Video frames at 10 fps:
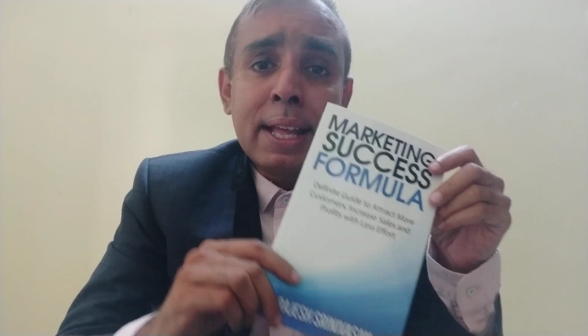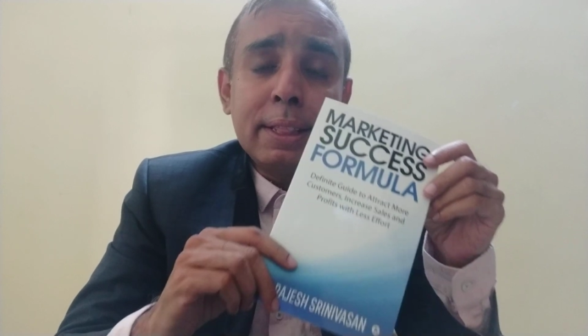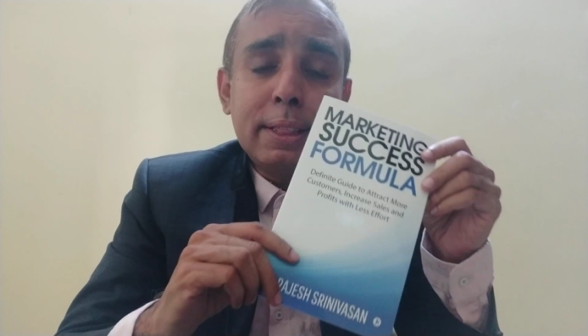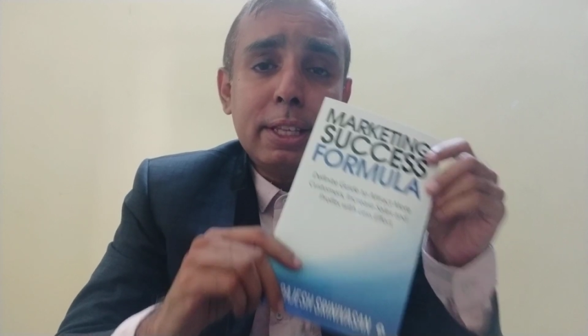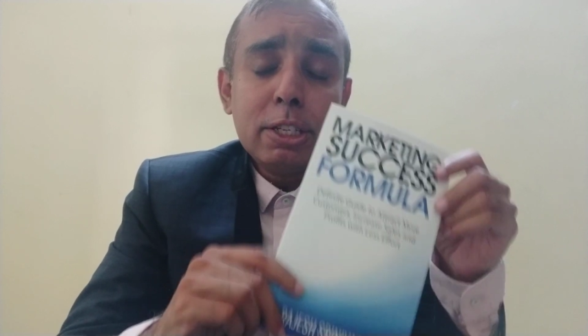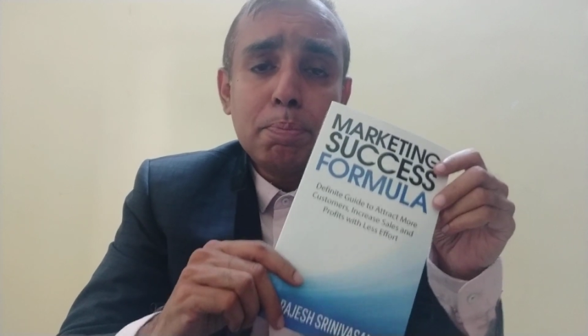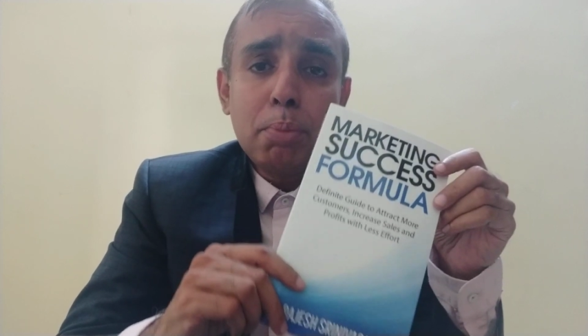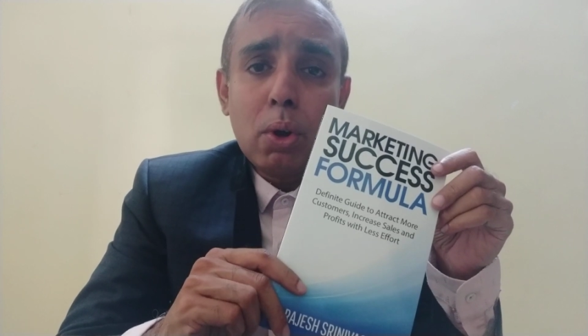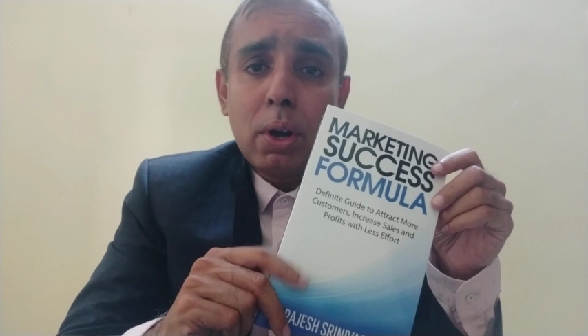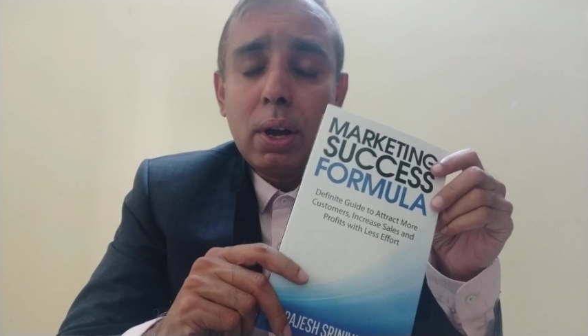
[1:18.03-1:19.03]
This
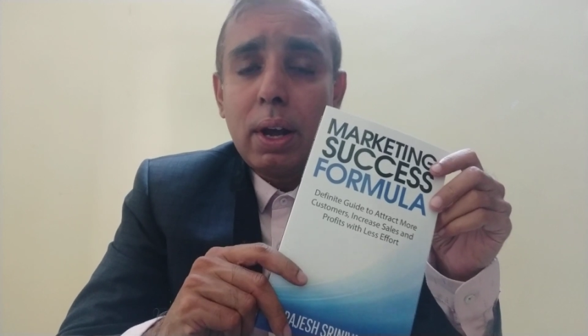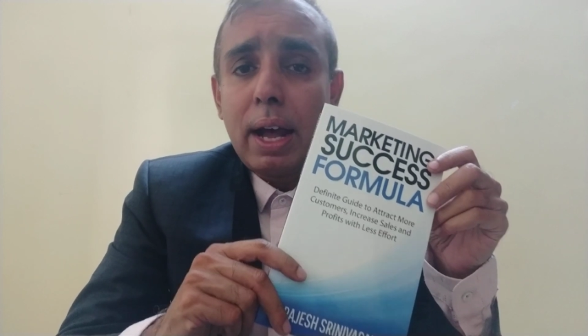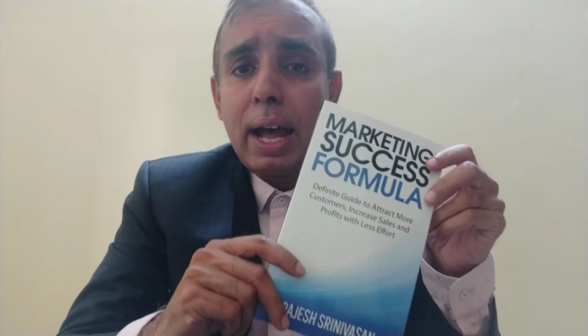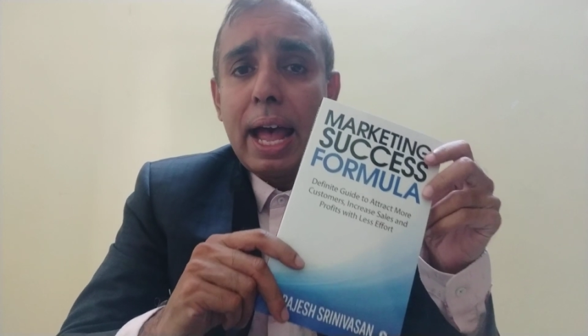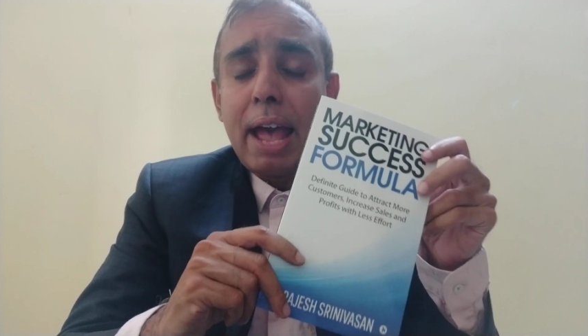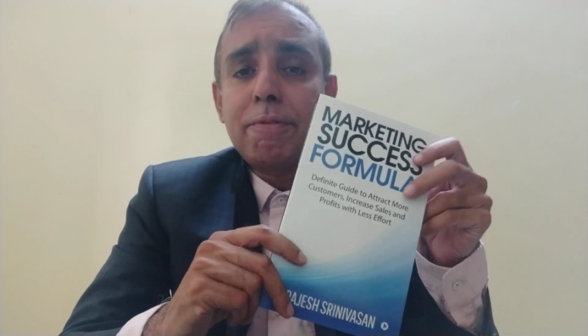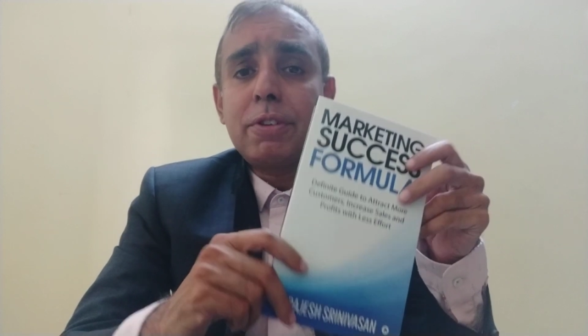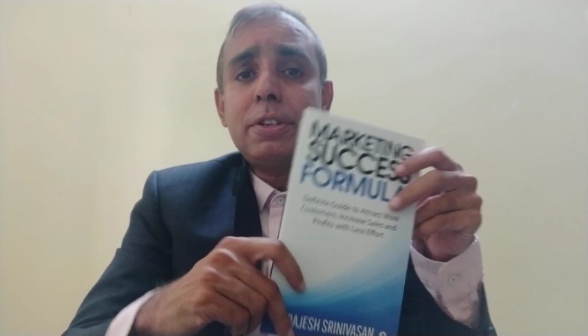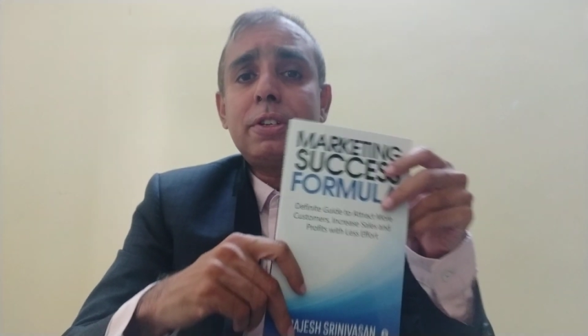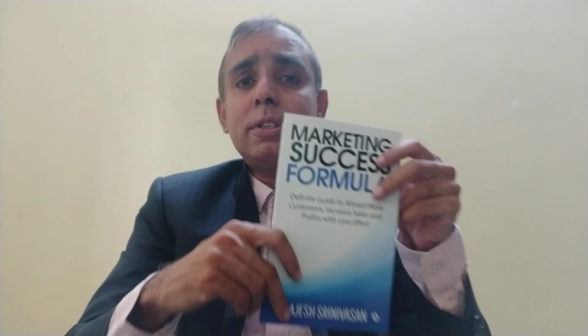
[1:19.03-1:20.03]
book I've
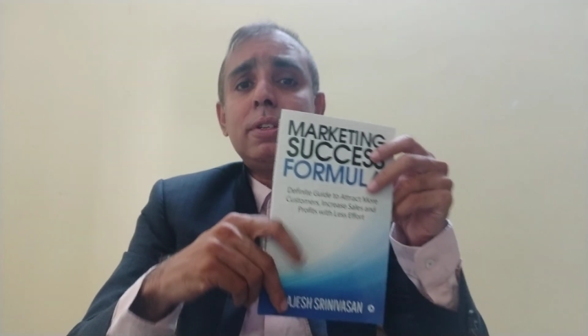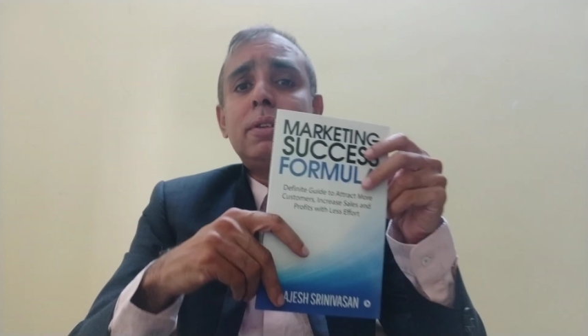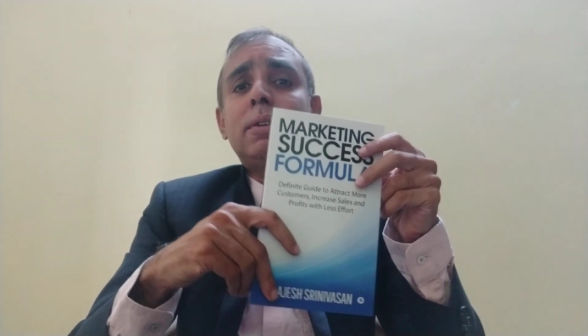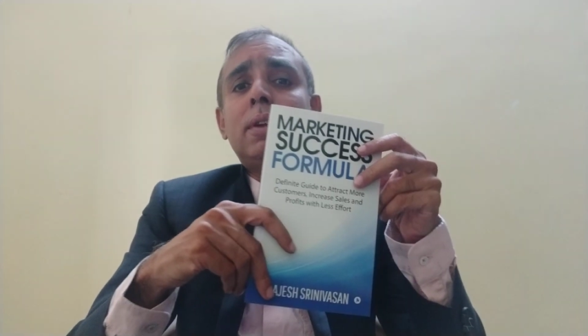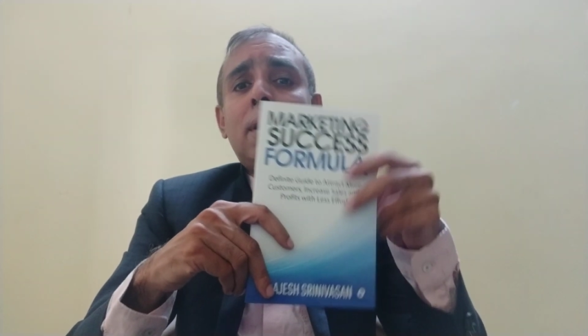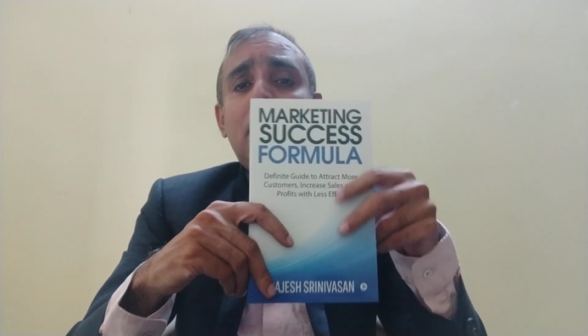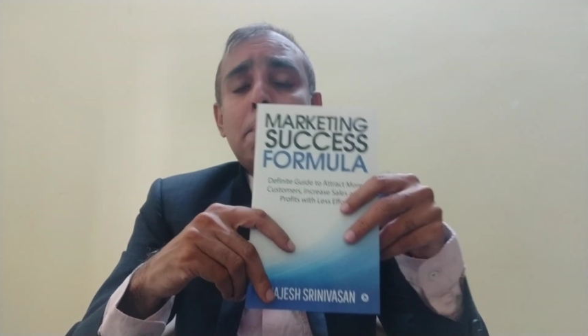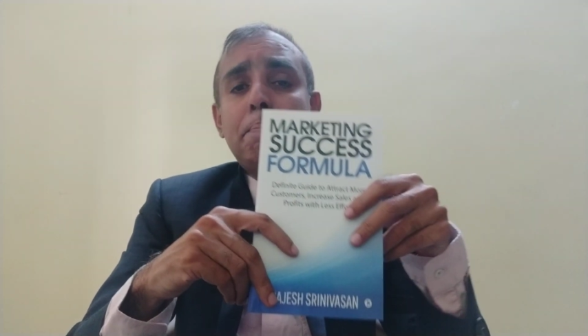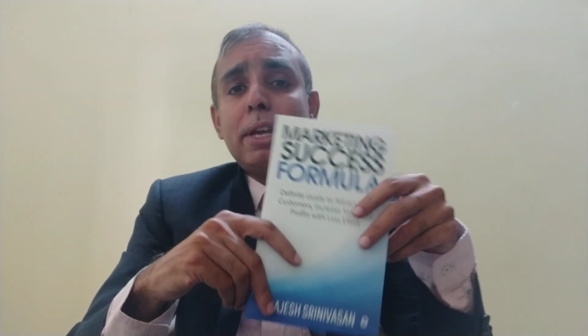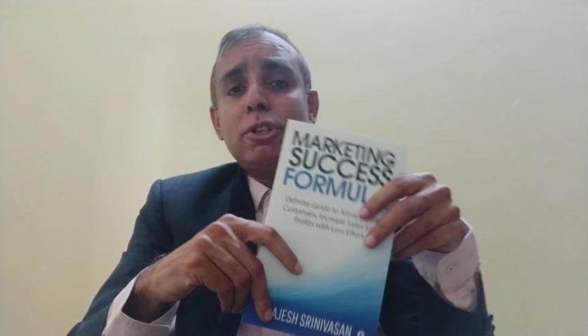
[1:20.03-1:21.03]
written
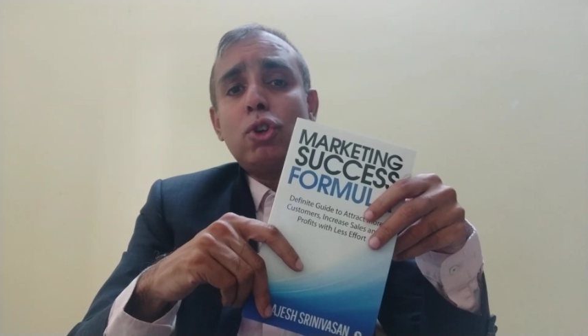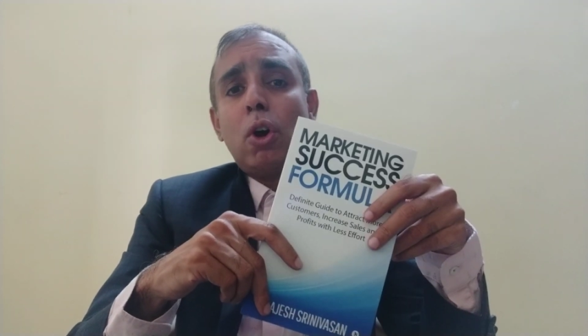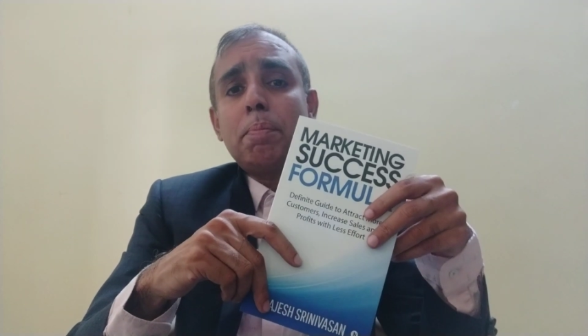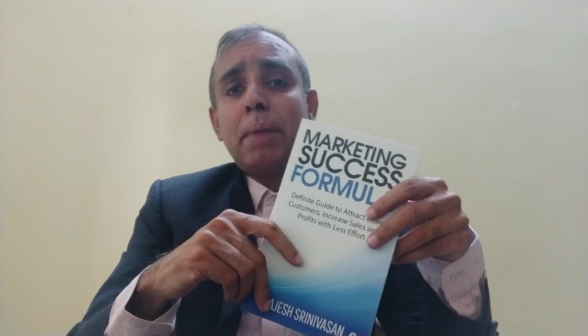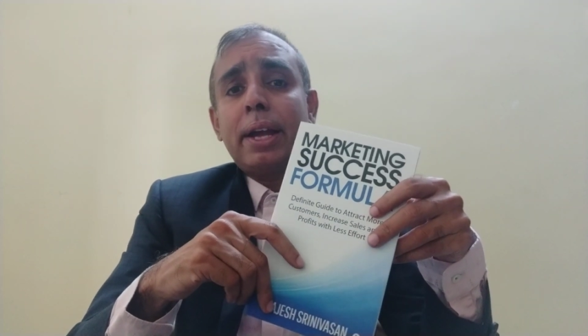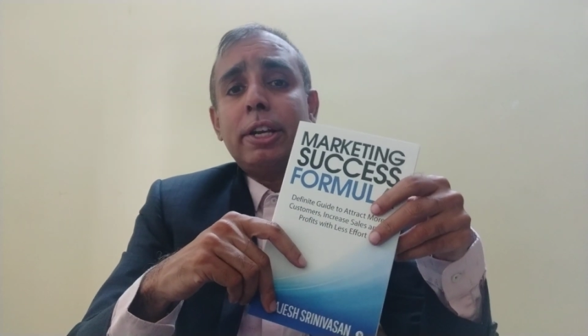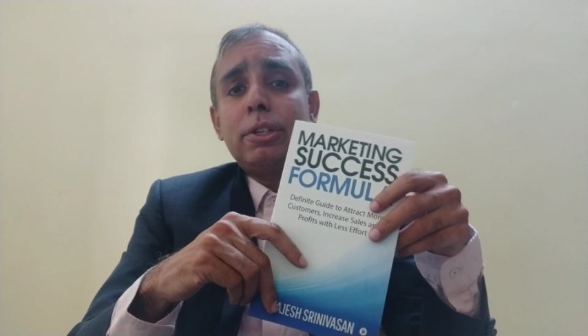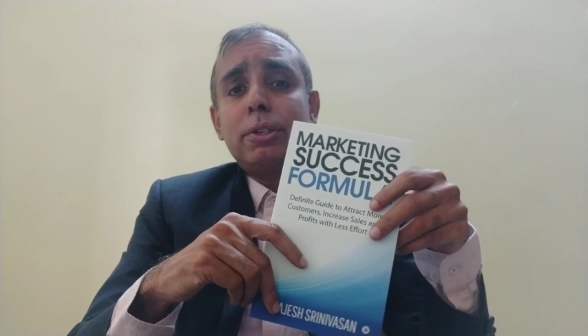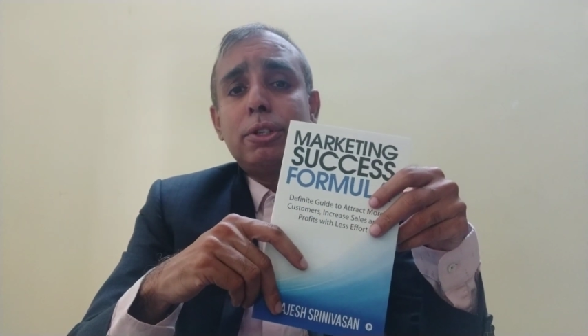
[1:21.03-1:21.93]
based on my